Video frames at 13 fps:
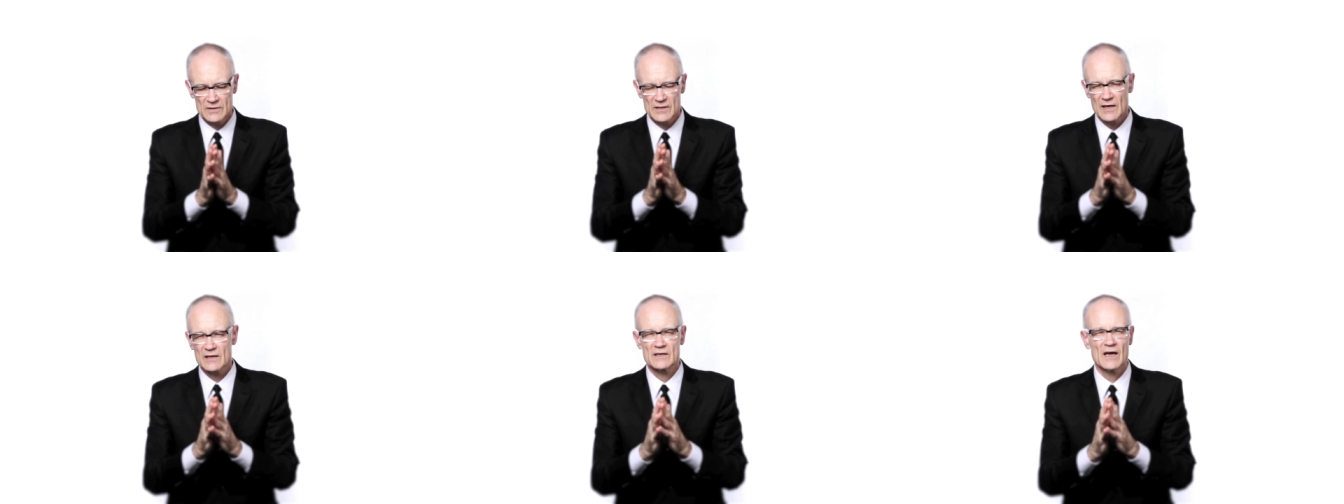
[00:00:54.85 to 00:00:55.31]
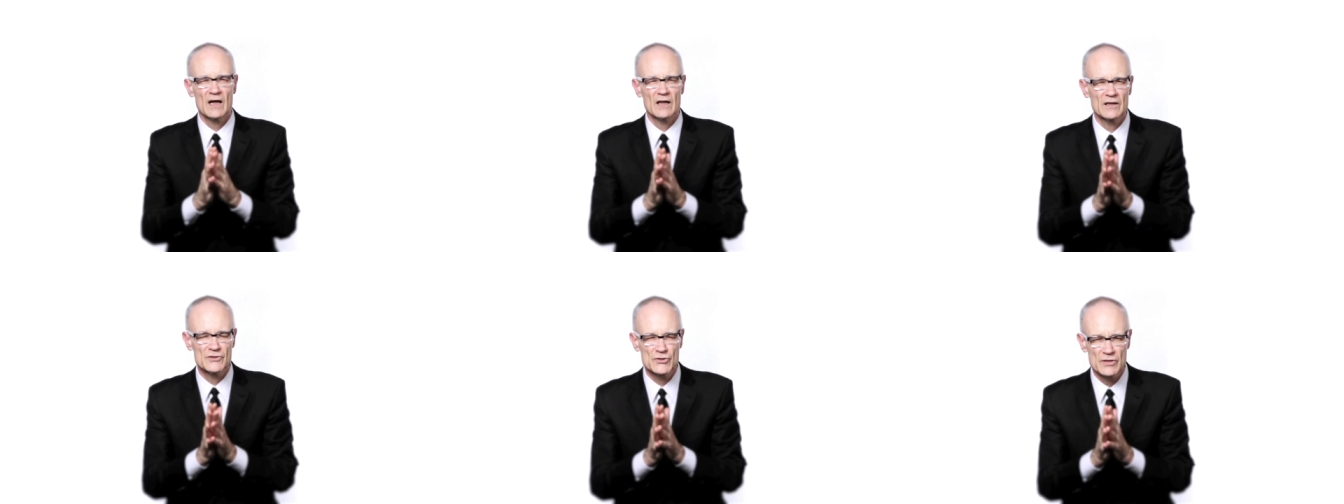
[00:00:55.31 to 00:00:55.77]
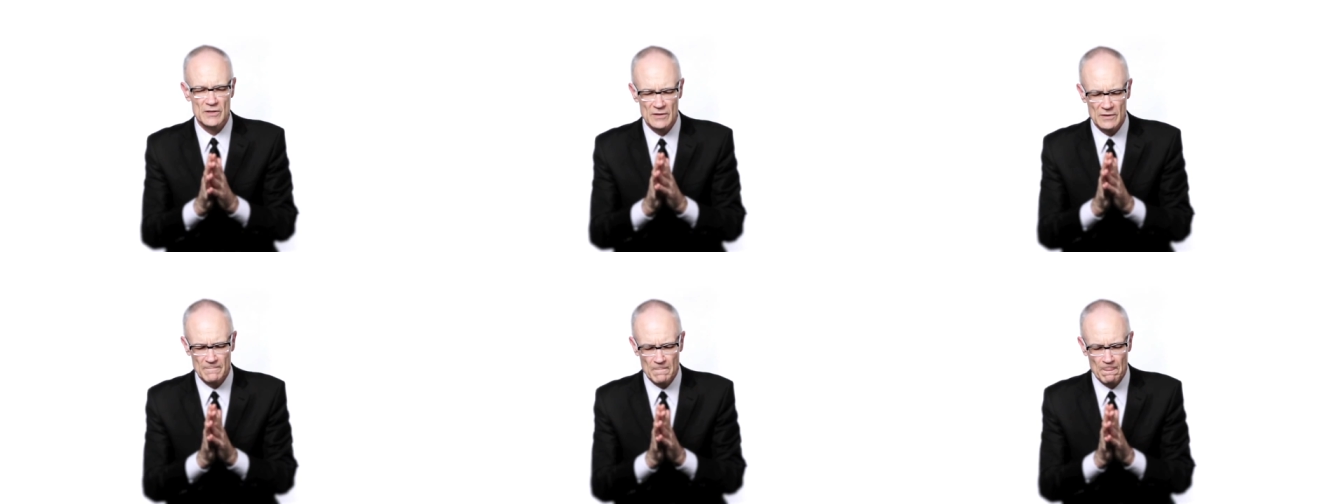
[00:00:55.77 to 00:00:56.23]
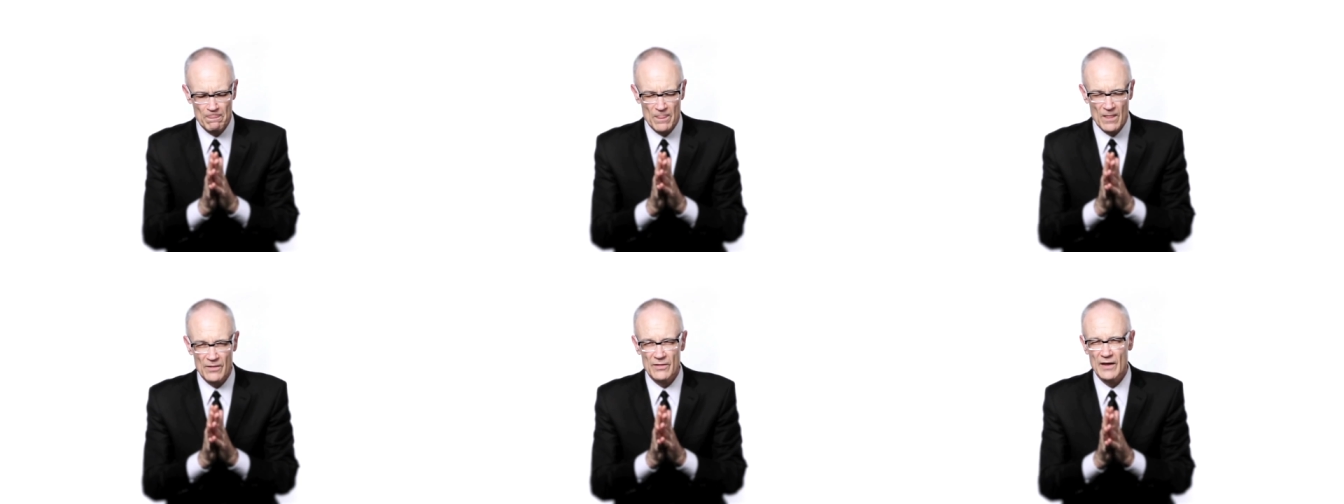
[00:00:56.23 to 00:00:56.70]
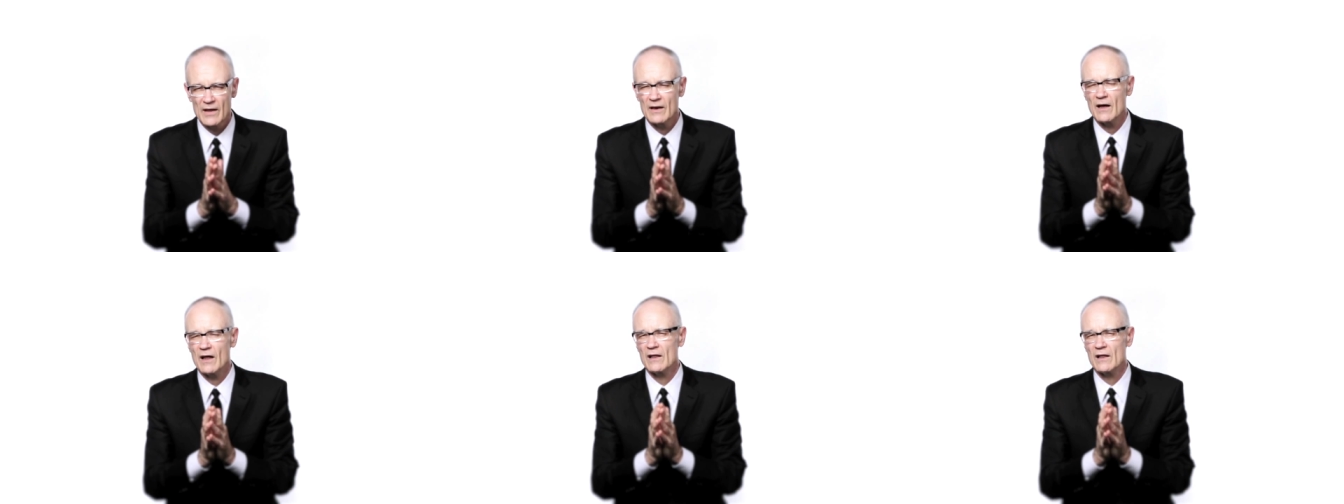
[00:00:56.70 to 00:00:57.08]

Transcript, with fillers: technology that